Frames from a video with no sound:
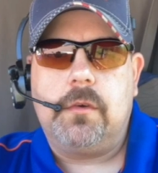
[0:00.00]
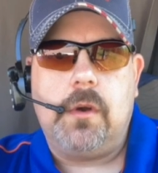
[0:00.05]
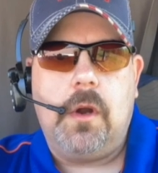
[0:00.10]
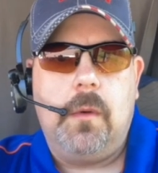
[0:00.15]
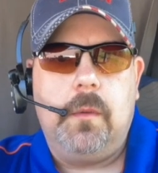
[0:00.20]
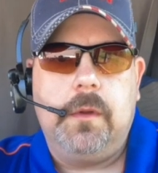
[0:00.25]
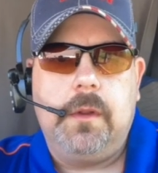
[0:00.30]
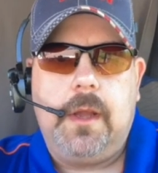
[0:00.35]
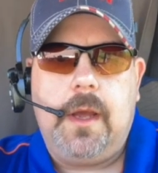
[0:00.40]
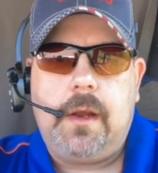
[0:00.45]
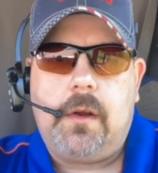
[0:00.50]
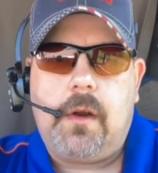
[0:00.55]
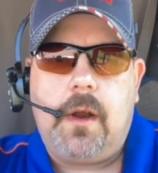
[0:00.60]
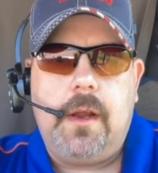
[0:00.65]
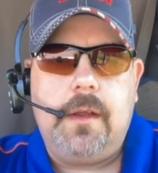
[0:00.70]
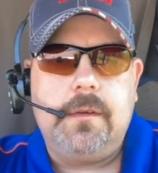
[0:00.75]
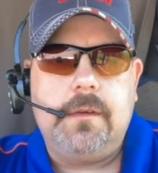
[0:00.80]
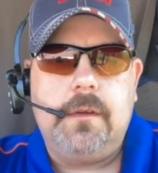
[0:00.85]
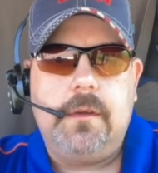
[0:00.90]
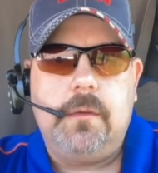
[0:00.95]
growing like
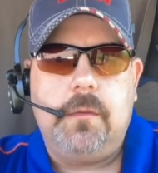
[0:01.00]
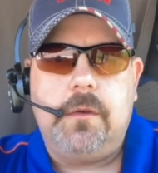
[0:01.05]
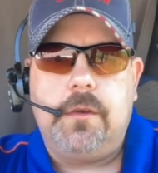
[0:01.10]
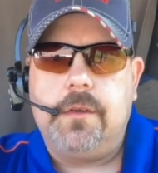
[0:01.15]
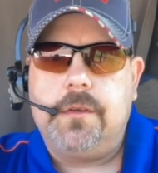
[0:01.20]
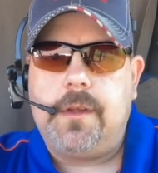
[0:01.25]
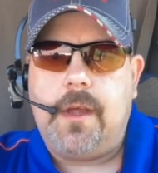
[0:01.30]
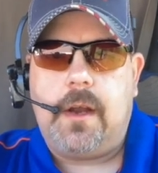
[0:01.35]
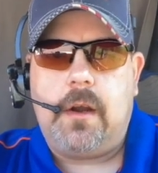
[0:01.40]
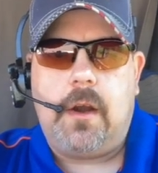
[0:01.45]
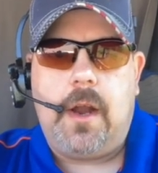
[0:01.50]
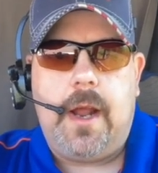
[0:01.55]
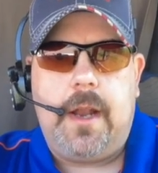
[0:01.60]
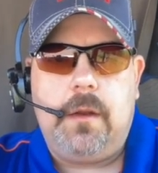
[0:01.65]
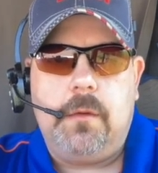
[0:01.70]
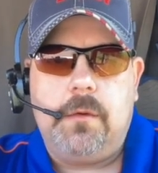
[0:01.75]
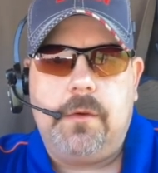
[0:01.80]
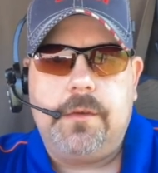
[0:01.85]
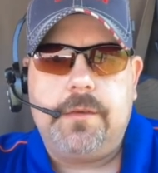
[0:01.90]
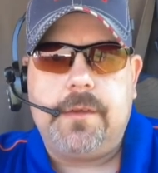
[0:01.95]
crazy. We just had our
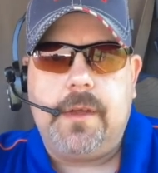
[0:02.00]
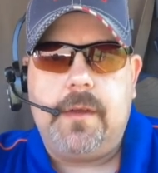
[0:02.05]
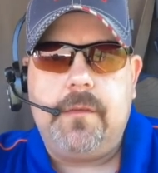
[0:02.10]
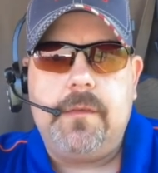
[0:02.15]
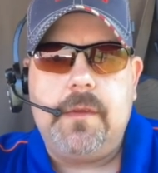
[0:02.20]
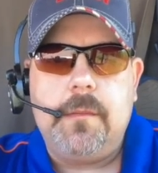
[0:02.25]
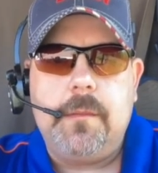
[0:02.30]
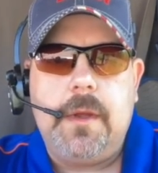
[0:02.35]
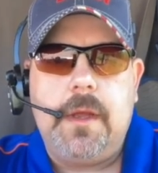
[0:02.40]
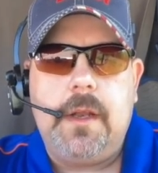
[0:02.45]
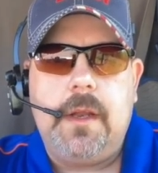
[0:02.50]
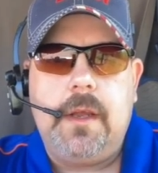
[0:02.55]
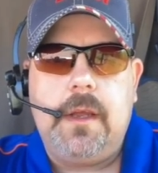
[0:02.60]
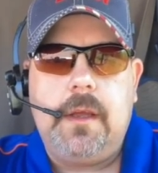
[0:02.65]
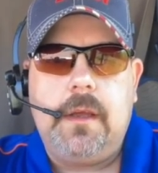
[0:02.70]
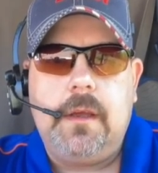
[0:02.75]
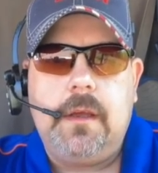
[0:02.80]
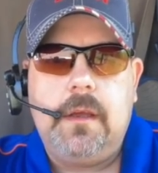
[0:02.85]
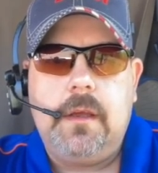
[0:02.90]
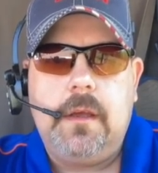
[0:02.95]
annual safety
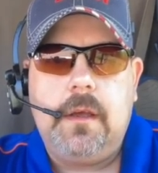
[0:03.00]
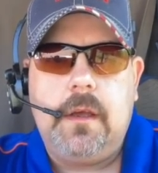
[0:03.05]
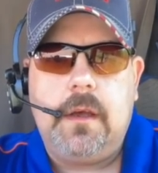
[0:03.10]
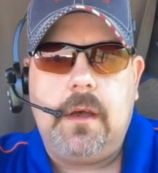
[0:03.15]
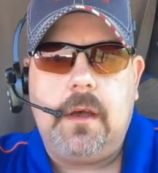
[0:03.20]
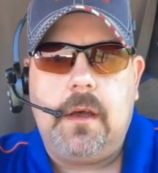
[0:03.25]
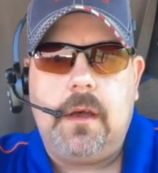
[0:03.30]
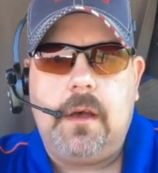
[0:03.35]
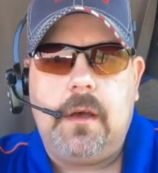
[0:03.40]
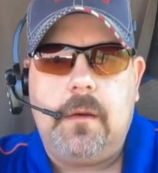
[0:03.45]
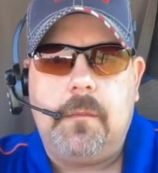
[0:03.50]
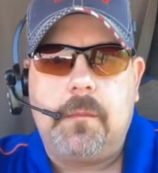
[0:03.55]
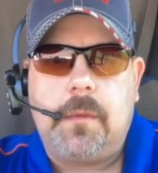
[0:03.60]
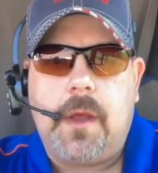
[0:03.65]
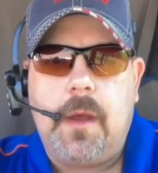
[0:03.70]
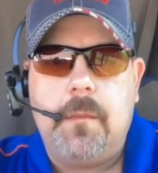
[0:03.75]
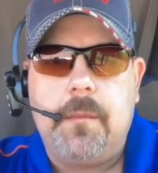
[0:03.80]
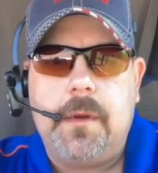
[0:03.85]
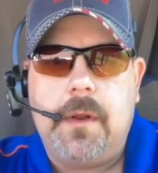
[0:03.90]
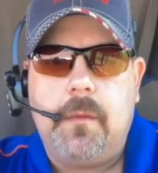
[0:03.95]
meeting,
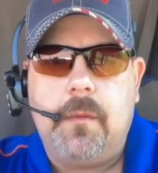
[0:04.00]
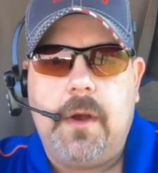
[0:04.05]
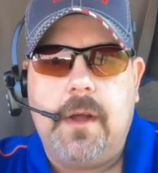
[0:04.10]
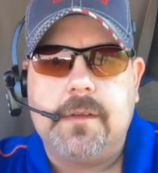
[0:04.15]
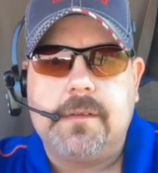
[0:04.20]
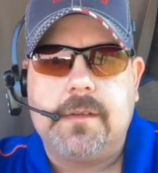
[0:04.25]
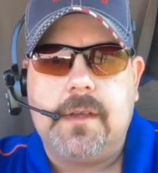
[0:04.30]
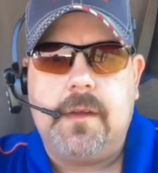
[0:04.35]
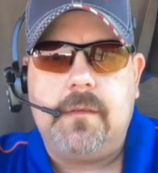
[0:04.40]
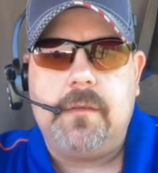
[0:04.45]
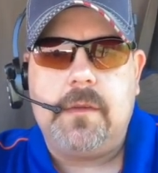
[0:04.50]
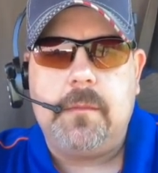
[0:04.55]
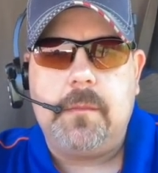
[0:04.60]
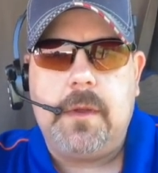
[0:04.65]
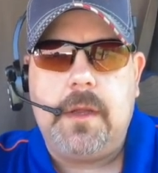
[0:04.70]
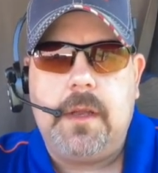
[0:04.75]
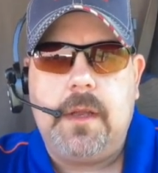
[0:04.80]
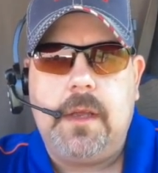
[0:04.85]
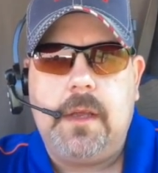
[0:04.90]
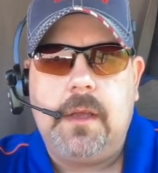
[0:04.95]
company-wide safety
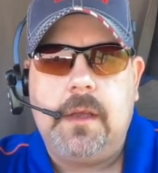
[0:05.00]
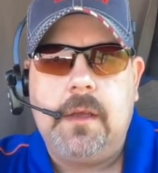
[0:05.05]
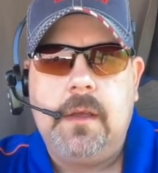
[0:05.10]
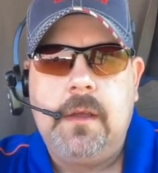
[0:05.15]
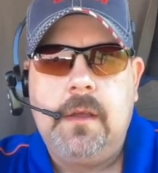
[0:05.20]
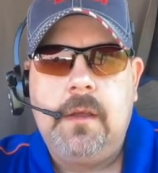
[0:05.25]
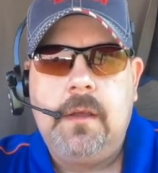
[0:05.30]
meeting.